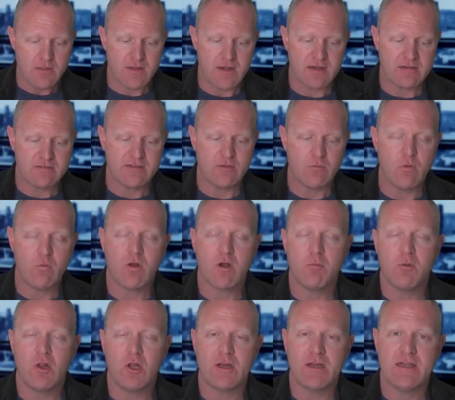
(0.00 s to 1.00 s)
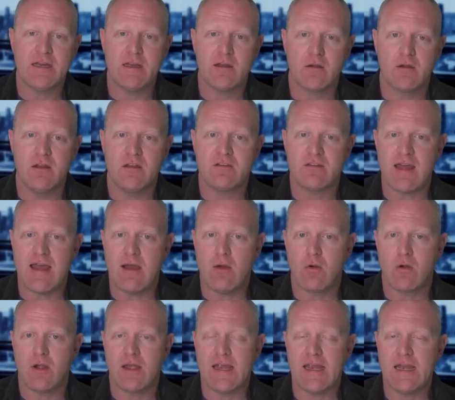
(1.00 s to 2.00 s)
The next thing we want to plug in here is
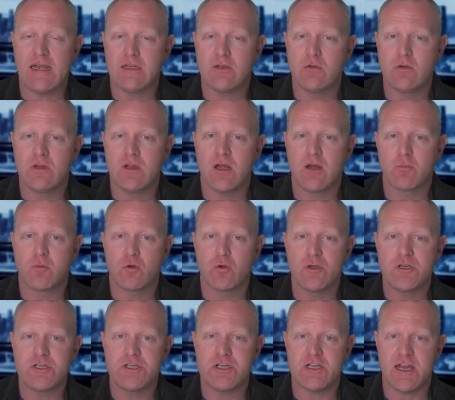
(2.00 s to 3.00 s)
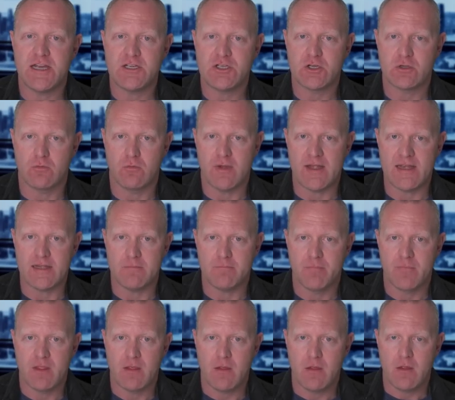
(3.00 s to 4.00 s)
our annual appreciation rate.
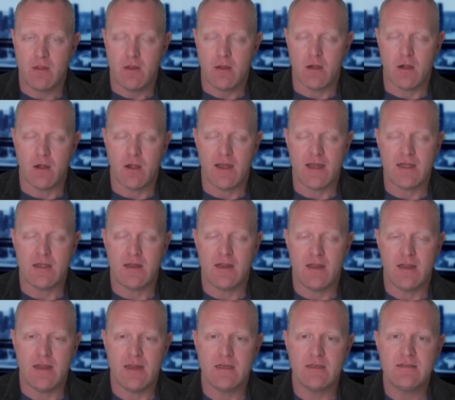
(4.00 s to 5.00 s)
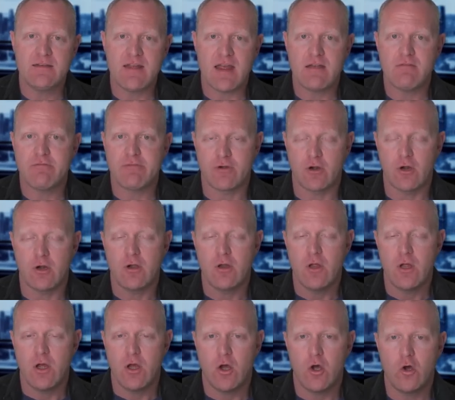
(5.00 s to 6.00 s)
All right. In Denver,
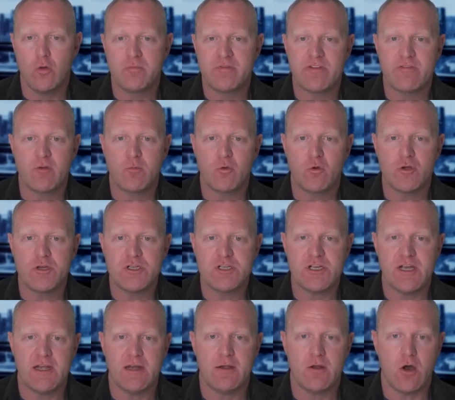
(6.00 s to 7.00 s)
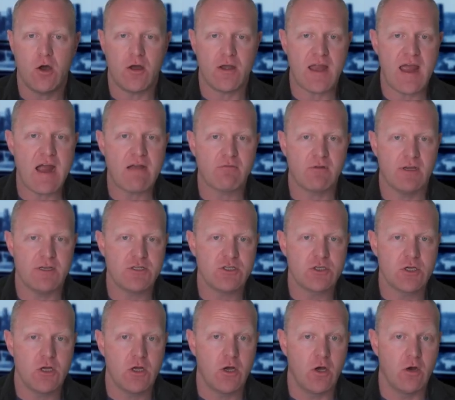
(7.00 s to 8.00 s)
homes have appreciated on
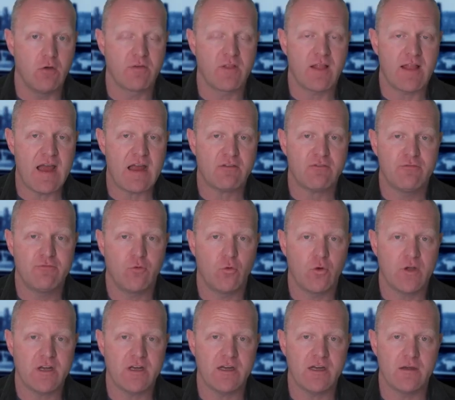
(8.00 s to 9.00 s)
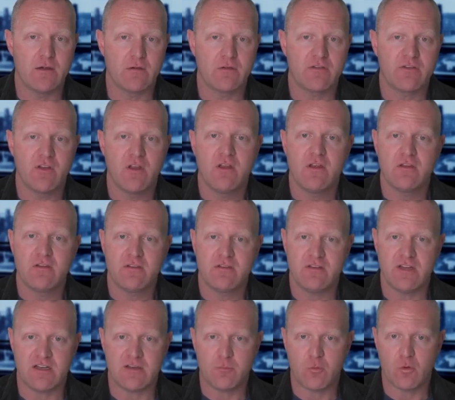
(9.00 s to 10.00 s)
average over the last 40 years,
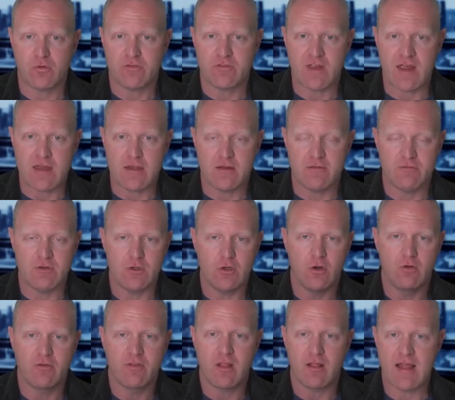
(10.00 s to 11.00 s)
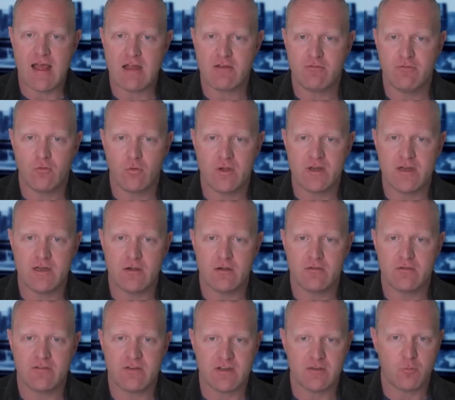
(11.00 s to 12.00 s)
6%. If you go over the last 40
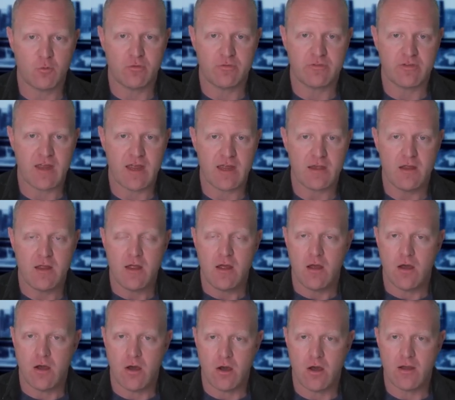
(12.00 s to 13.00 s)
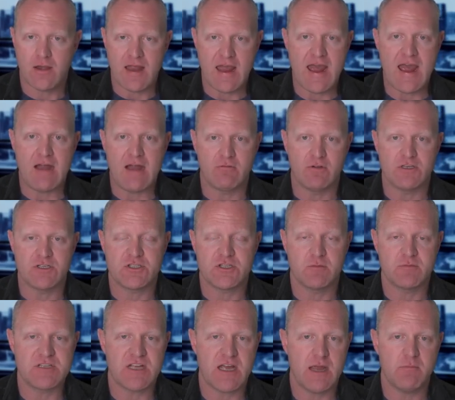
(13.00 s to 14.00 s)
years, 6% on average.
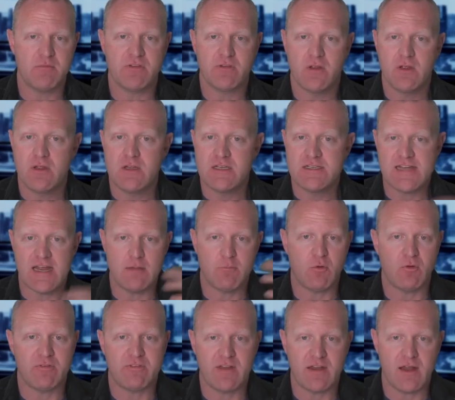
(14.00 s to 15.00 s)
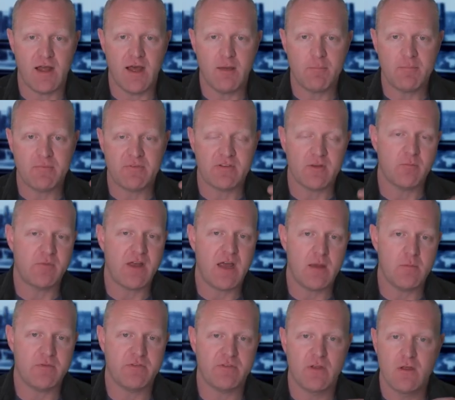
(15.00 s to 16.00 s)
Sometimes 10% up,
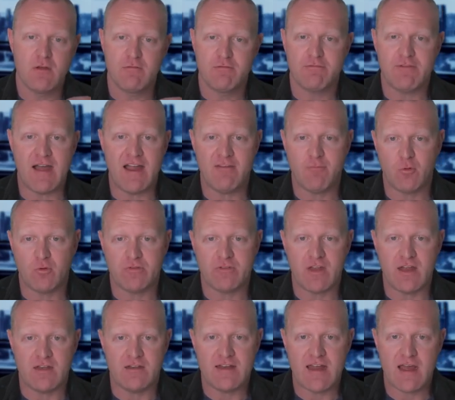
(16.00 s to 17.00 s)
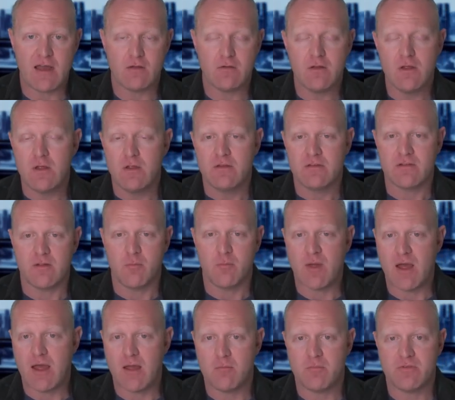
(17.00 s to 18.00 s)
sometimes 5% down,
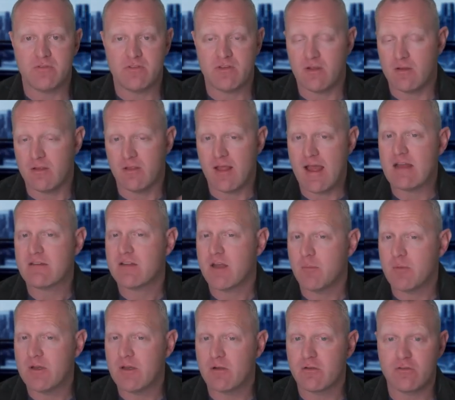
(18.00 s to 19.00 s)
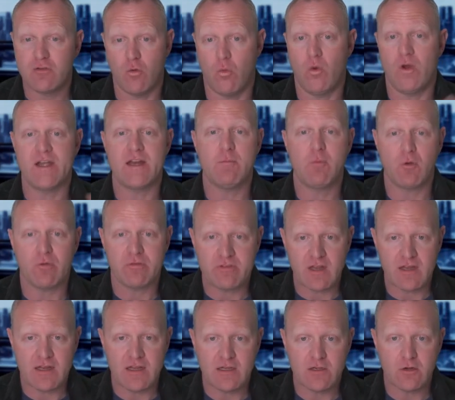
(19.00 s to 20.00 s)
sometimes the last couple of years,
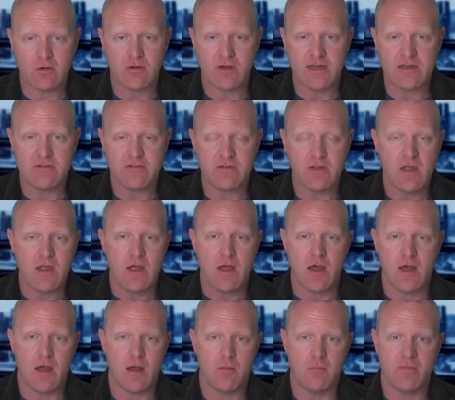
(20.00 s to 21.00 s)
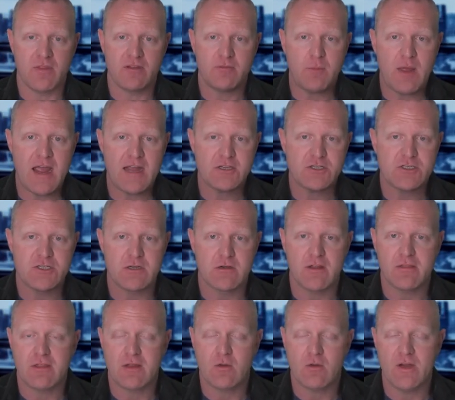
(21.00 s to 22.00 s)
20% increase. This past
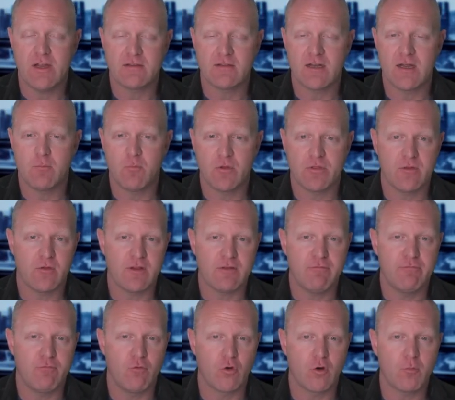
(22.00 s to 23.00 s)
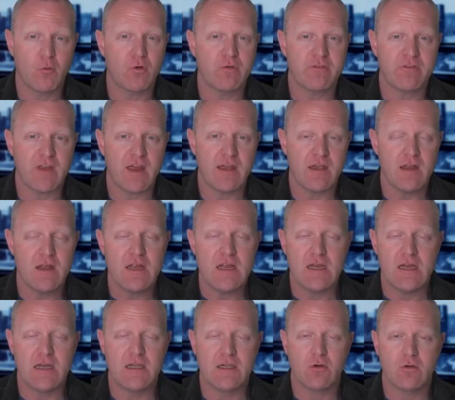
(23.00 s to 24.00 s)
year, I think we ended up with only 4%
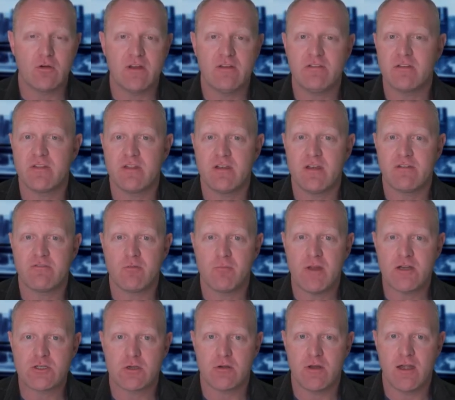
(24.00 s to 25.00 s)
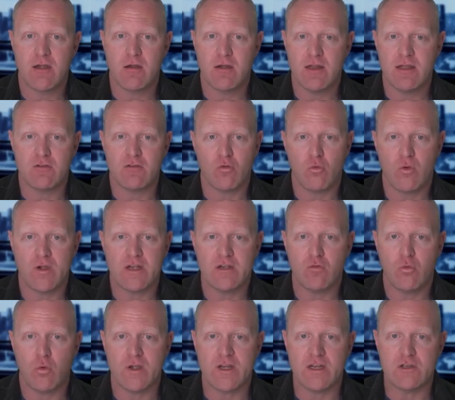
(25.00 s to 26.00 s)
increase in the Denver metro area in
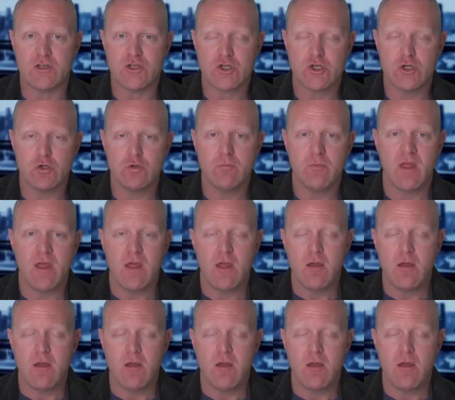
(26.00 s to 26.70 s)
2022.